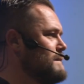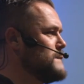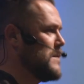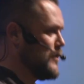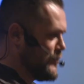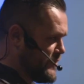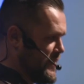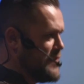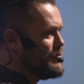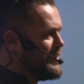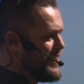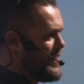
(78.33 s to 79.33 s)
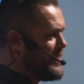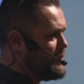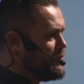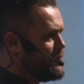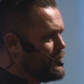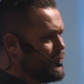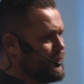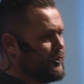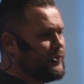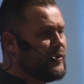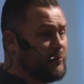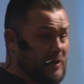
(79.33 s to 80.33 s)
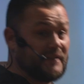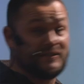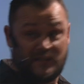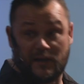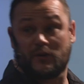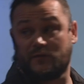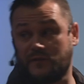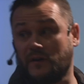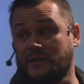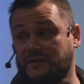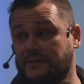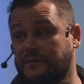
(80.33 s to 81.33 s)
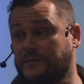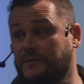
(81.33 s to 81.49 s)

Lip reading: because he became the blood sacrifice.